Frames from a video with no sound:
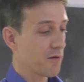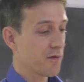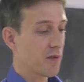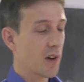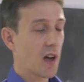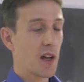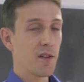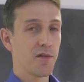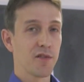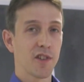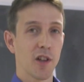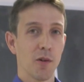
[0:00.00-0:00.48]

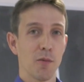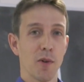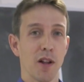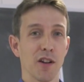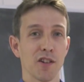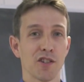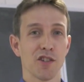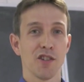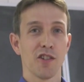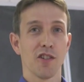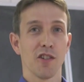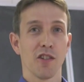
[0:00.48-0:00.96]

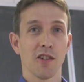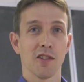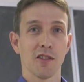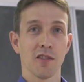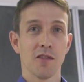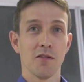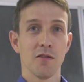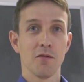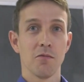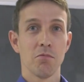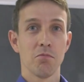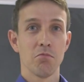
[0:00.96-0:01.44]

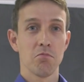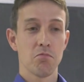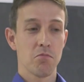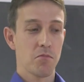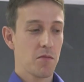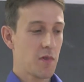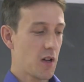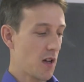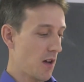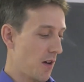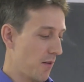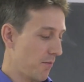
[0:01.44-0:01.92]
five-dimensional,
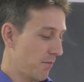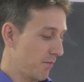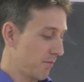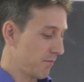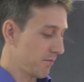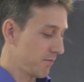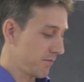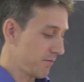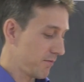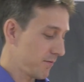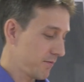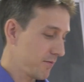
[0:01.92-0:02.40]
um,